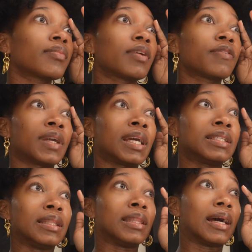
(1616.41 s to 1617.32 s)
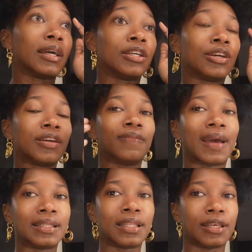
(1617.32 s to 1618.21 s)
forgetting that you're
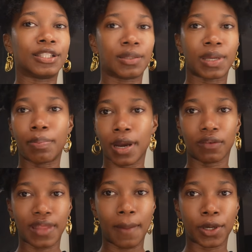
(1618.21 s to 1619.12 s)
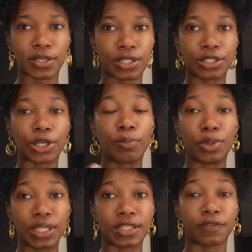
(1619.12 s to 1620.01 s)
invited there to be a part of that person's
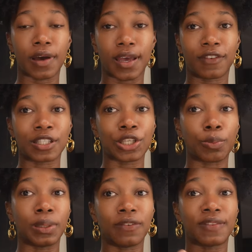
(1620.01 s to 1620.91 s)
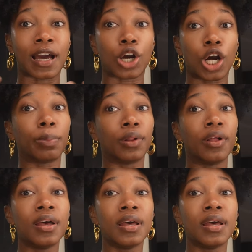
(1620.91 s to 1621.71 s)
community forever, to uplift that couple